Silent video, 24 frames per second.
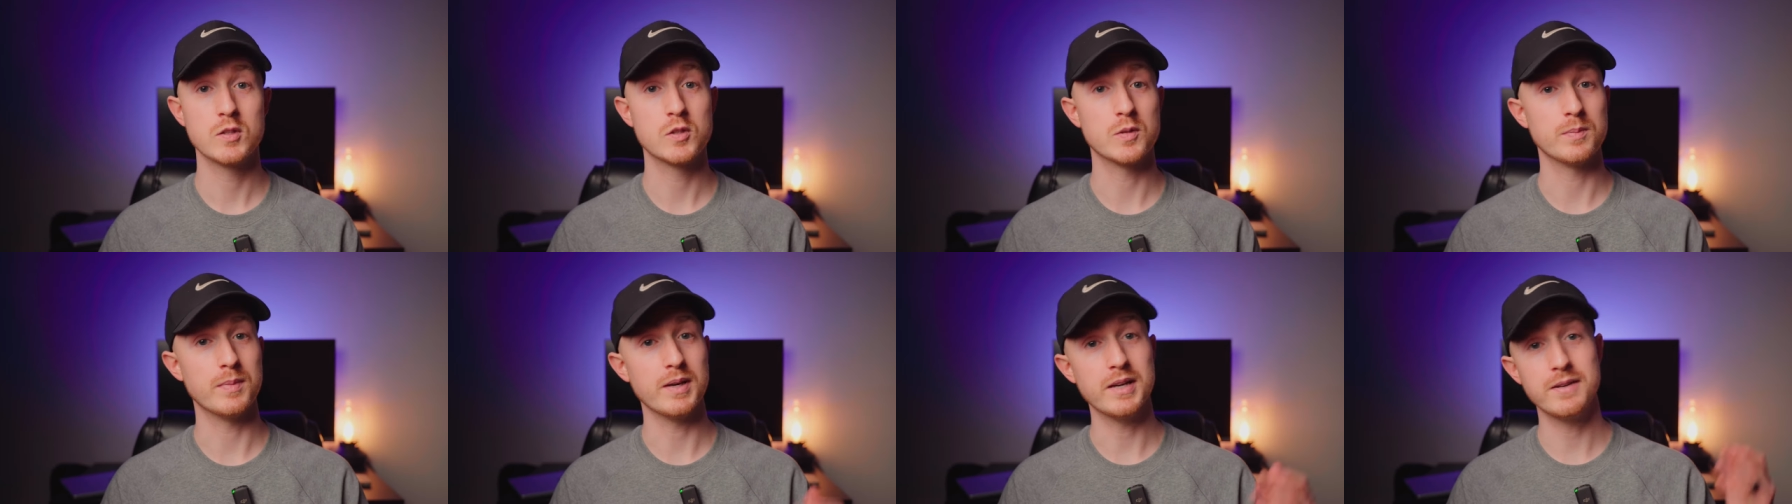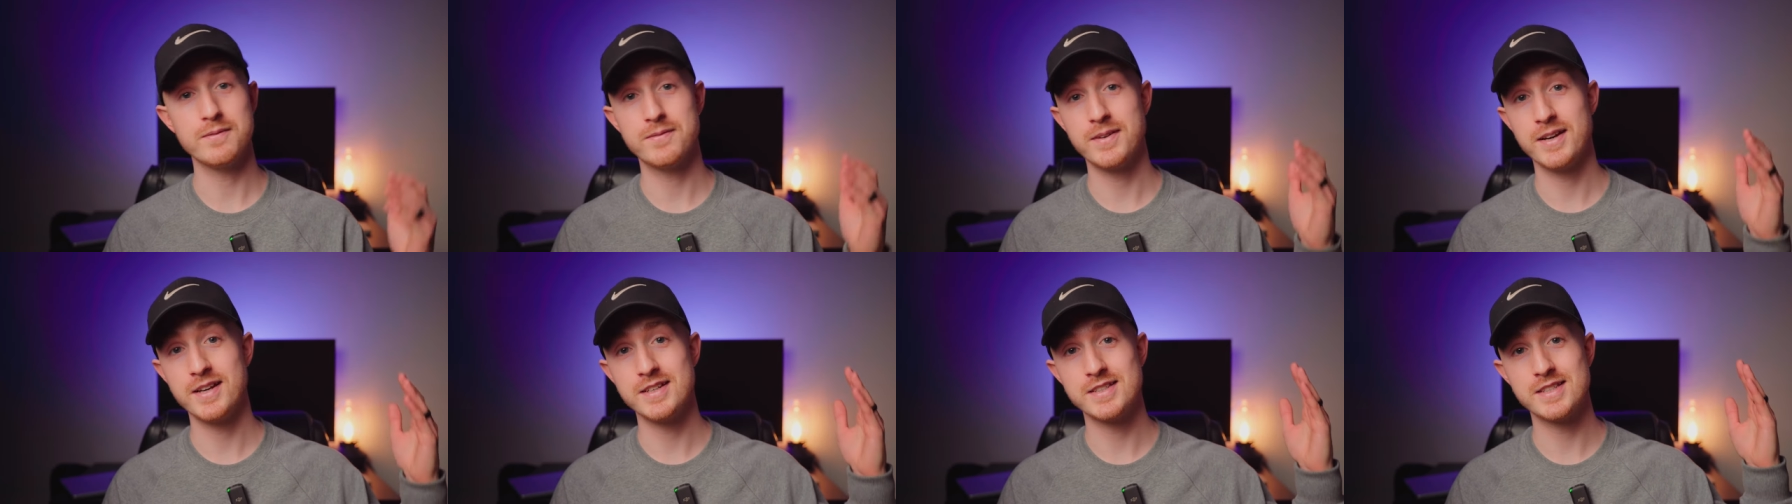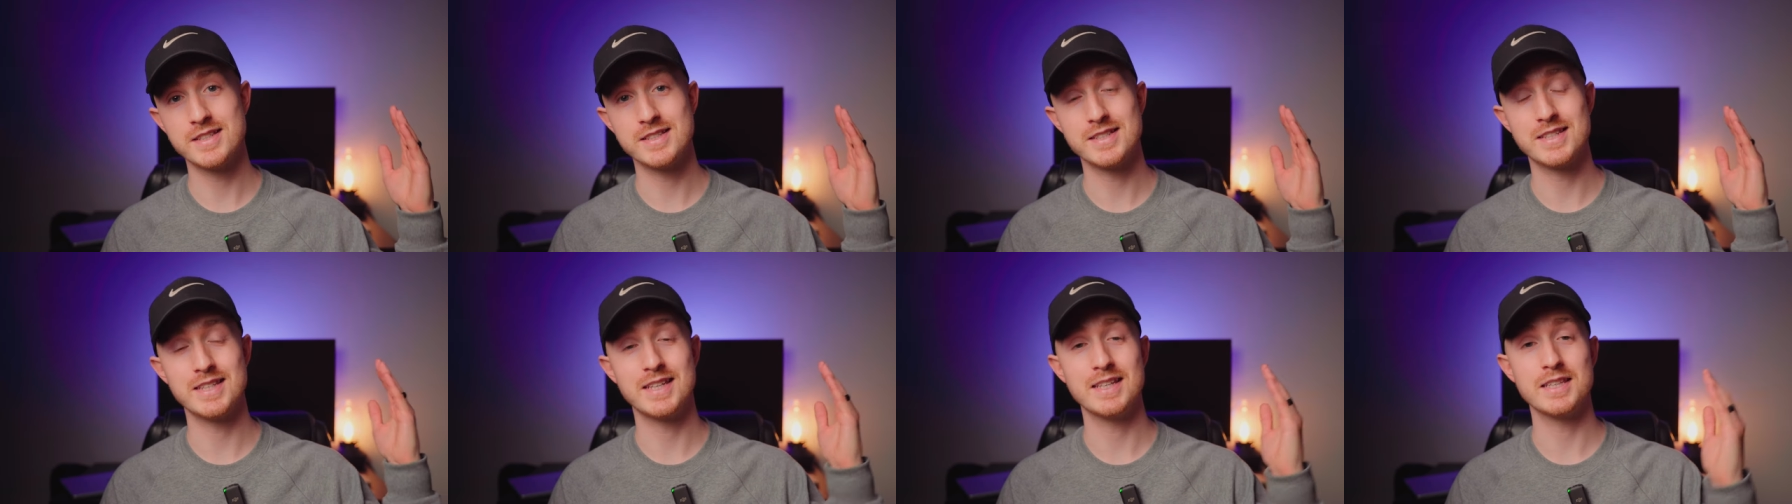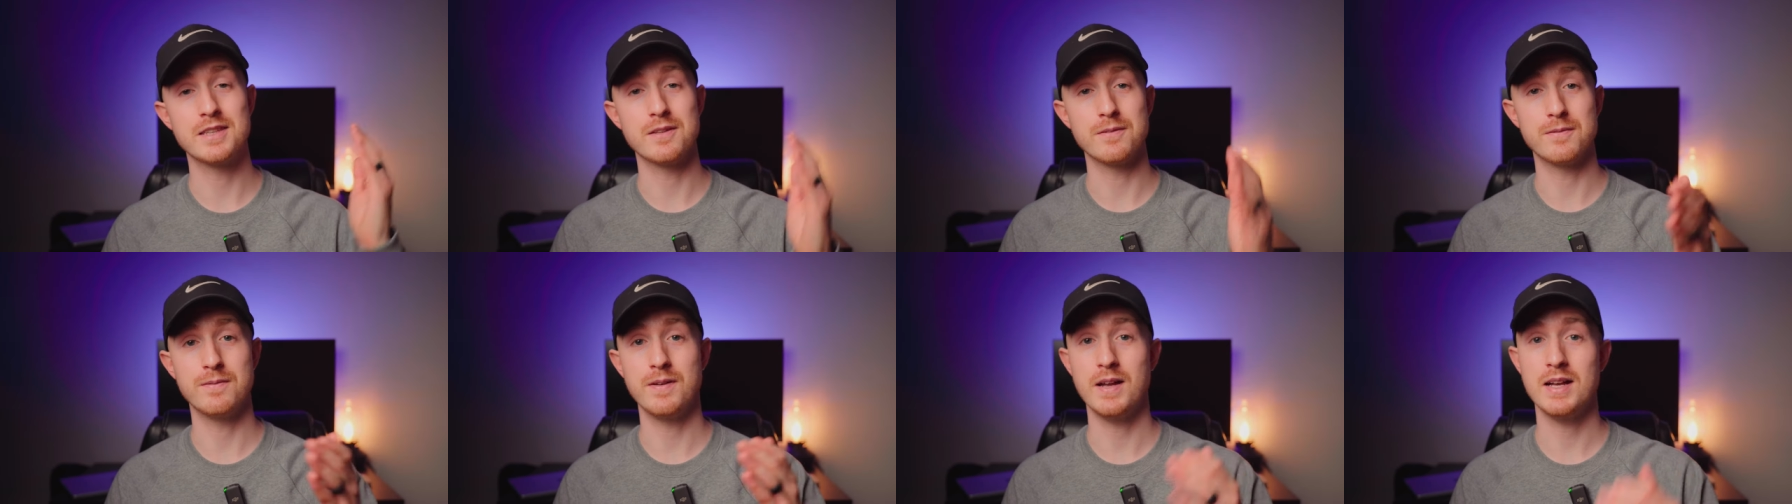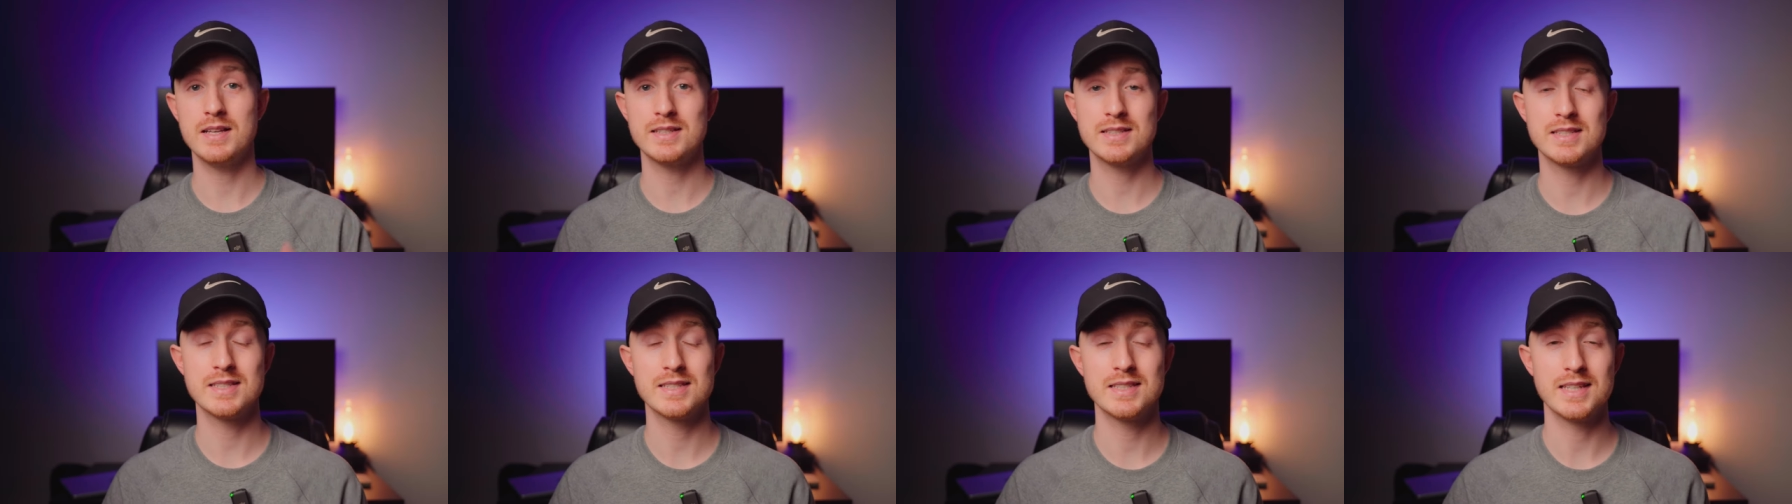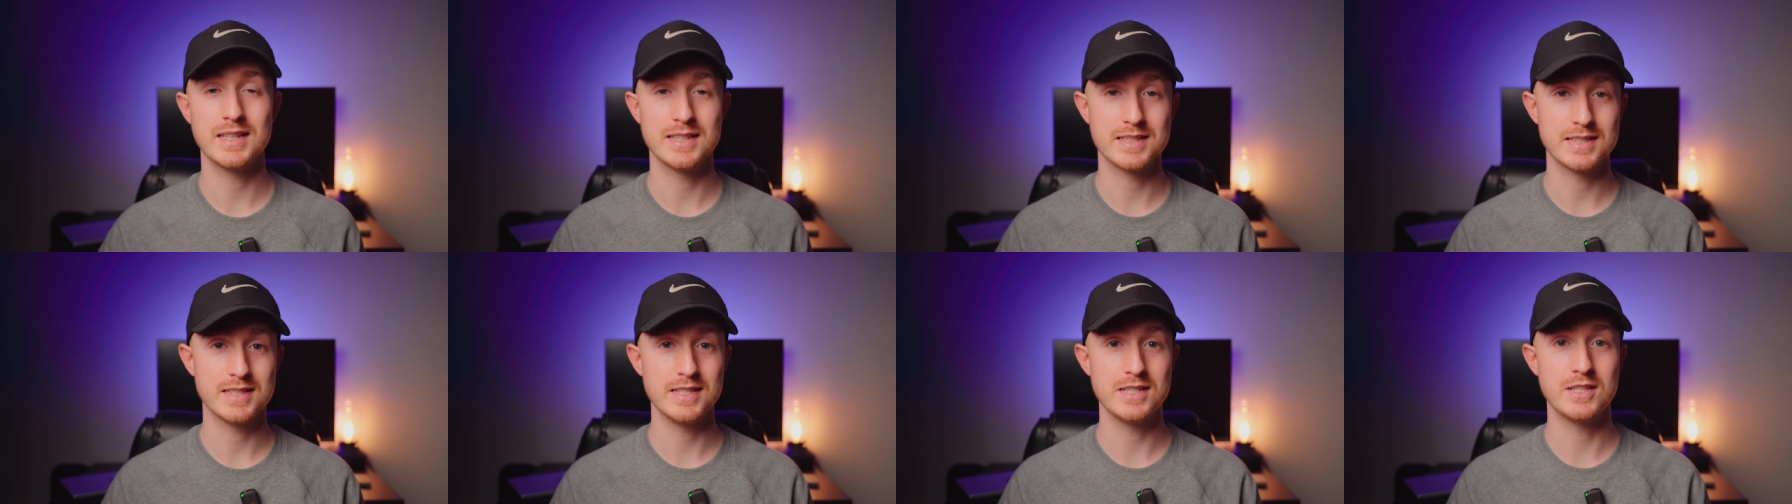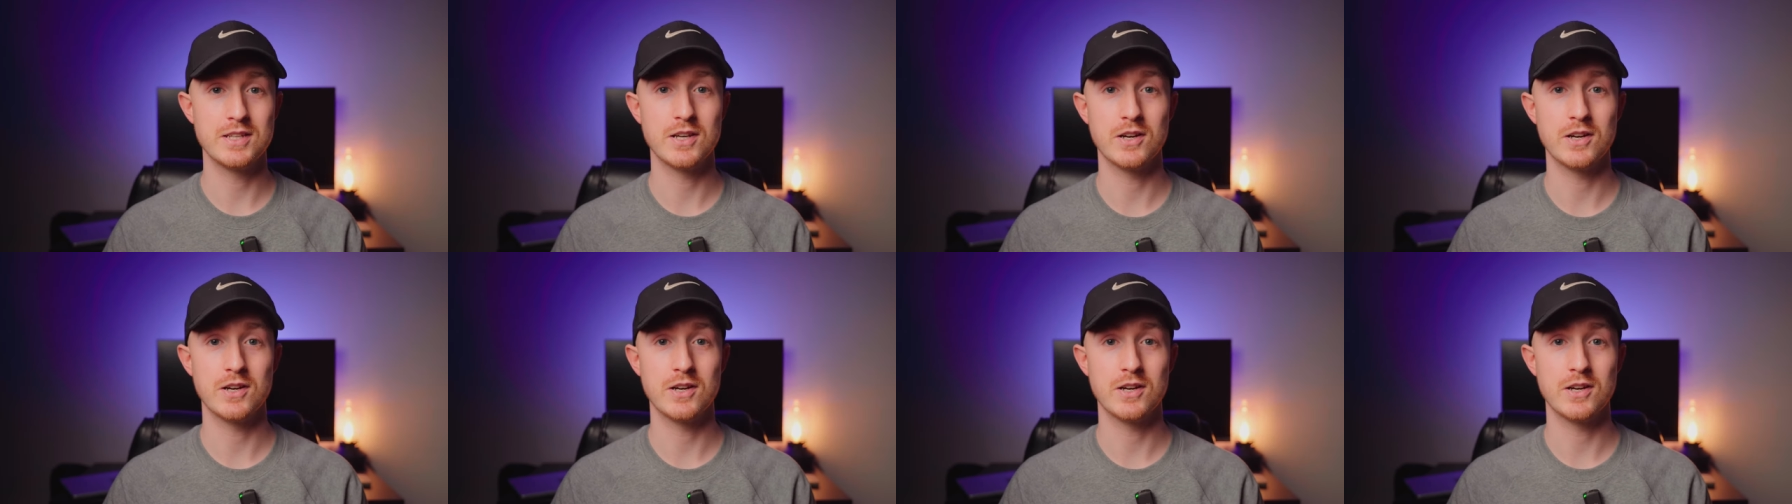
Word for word: So my advice is to get the fastest SD